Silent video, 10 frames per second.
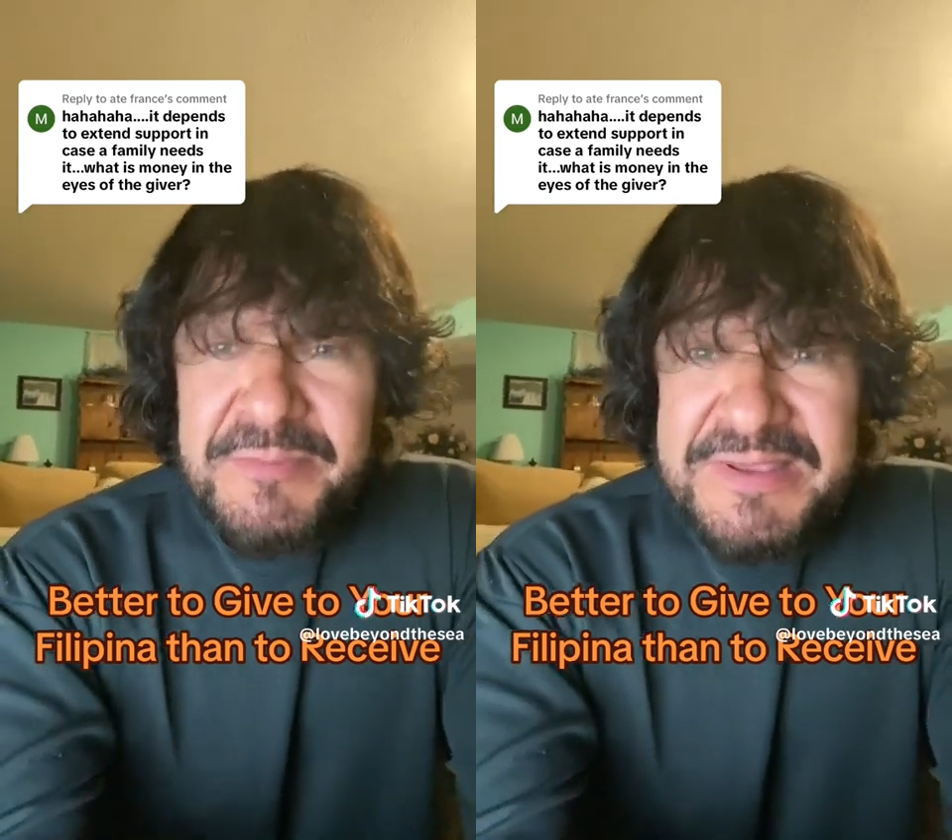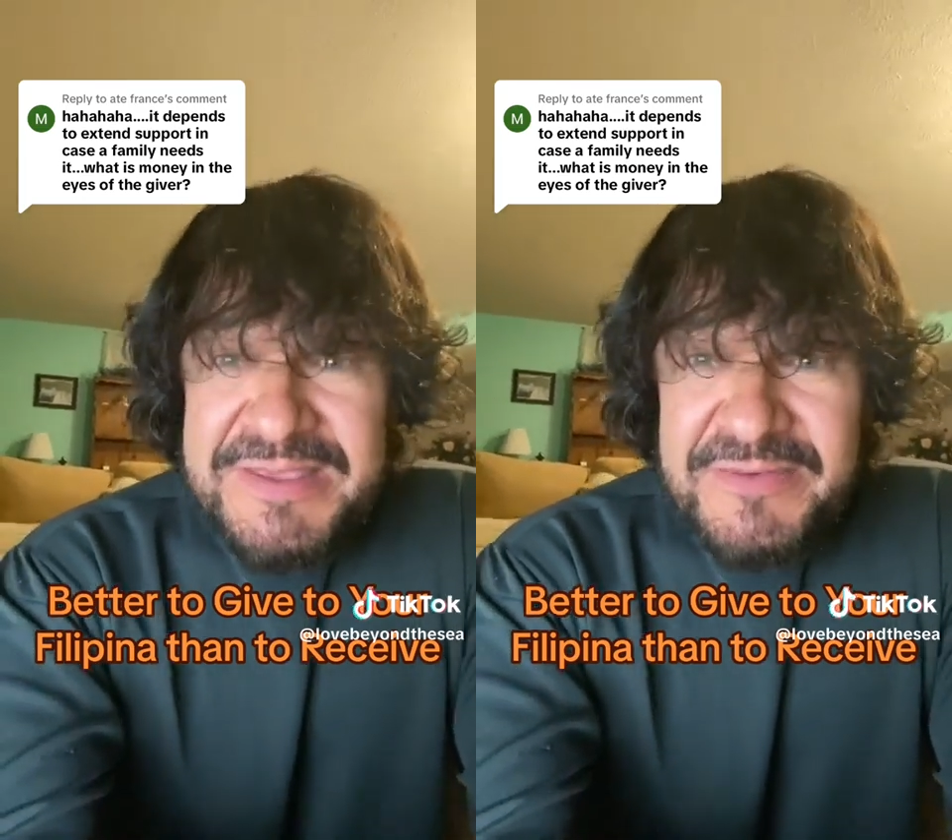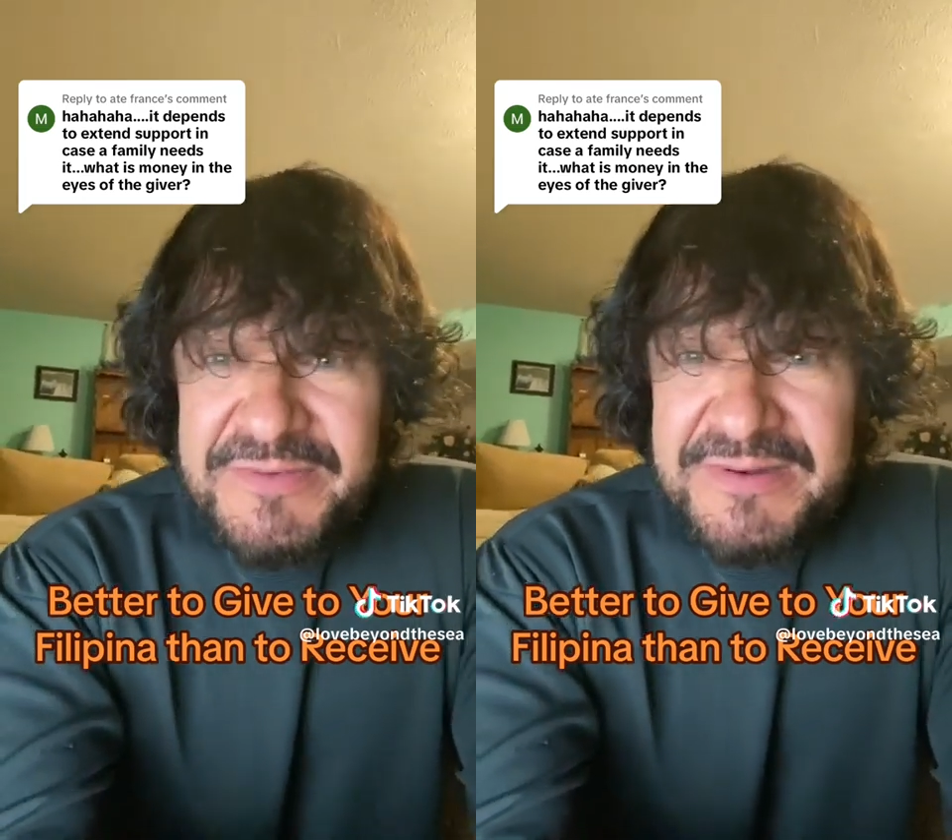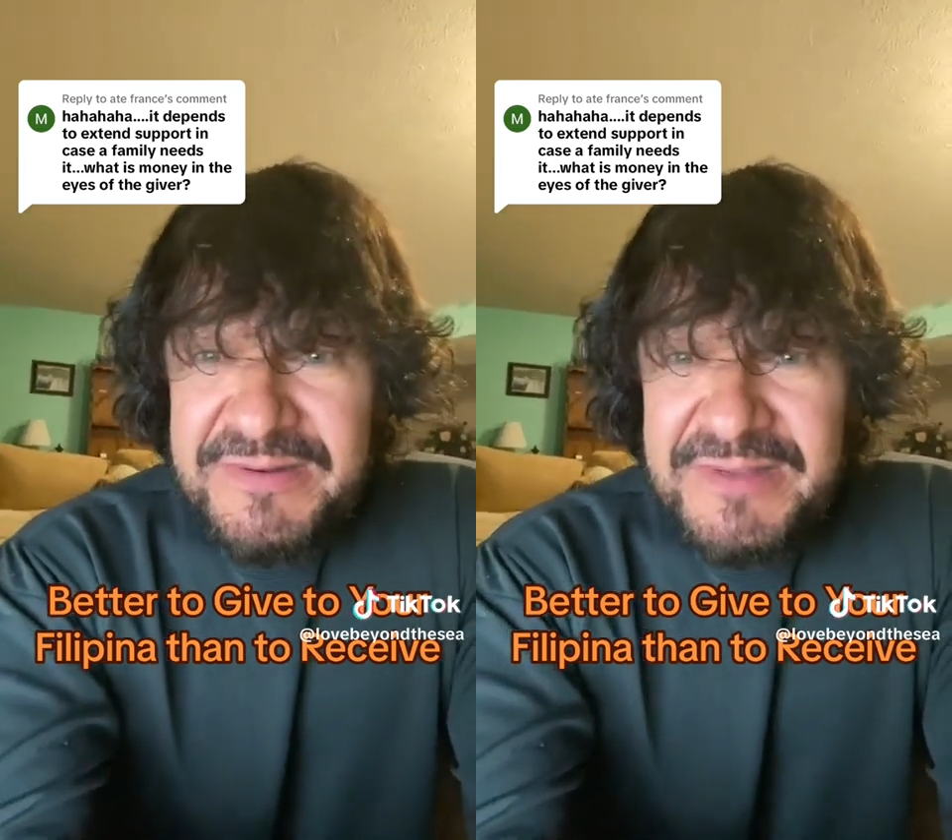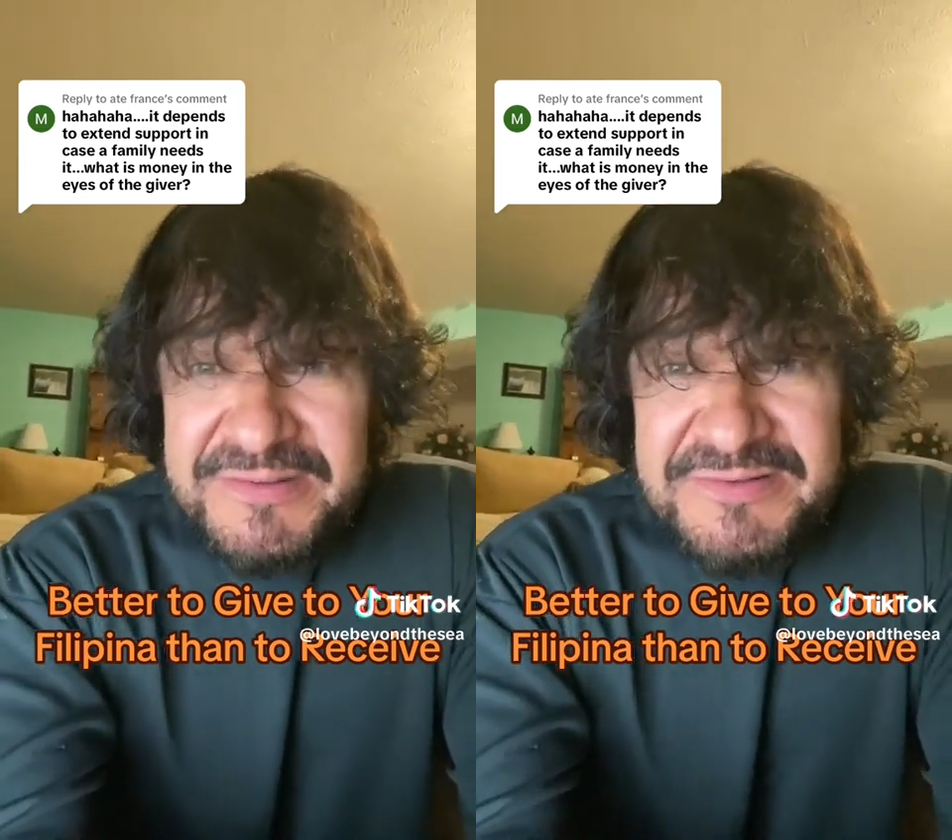be given
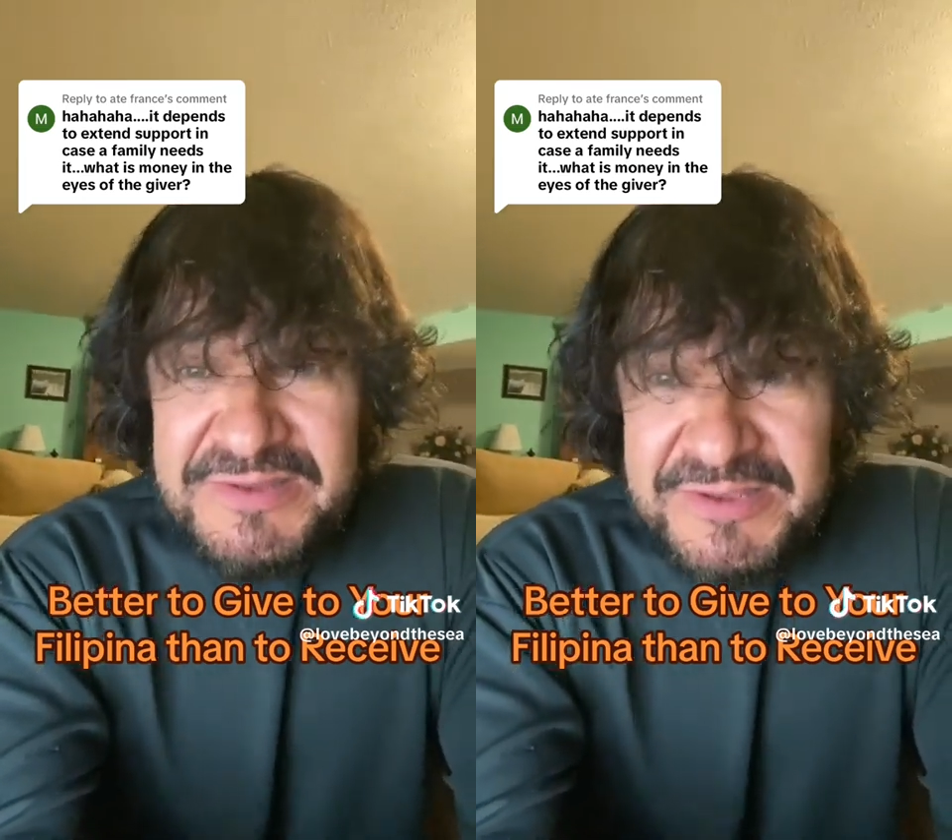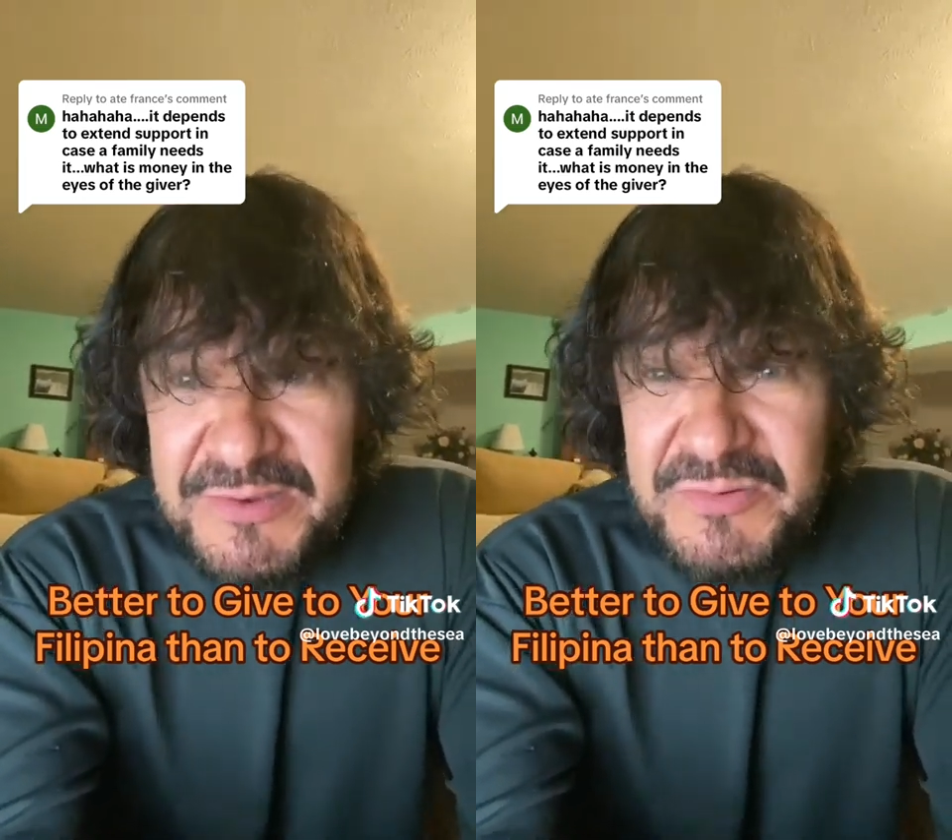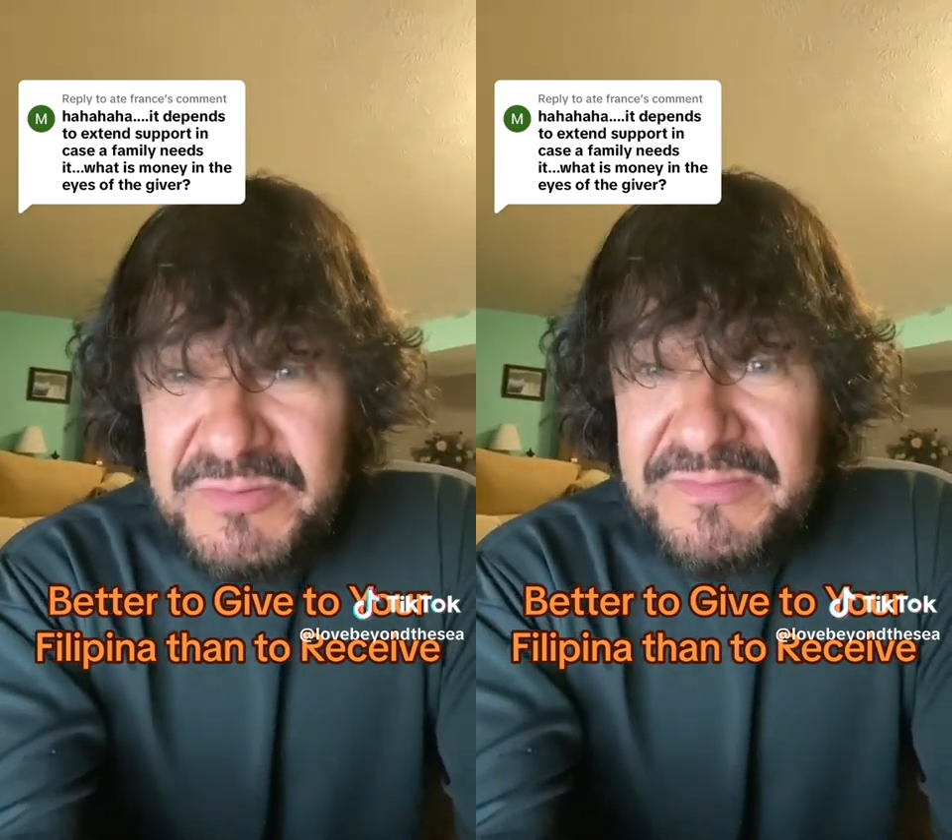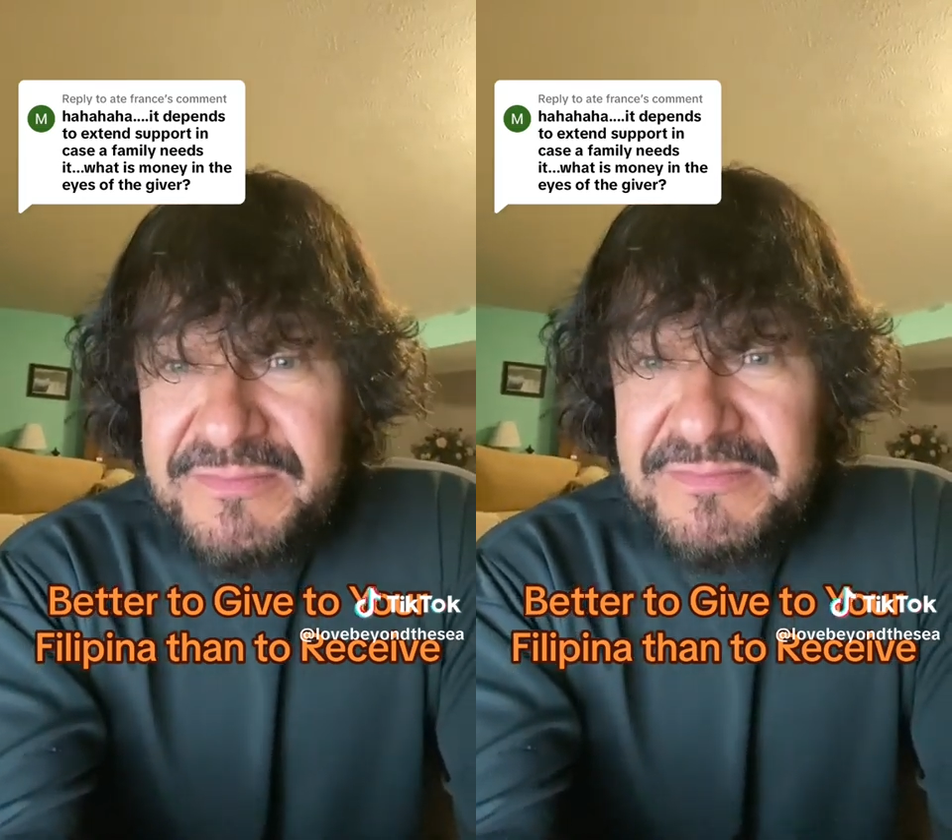unto you.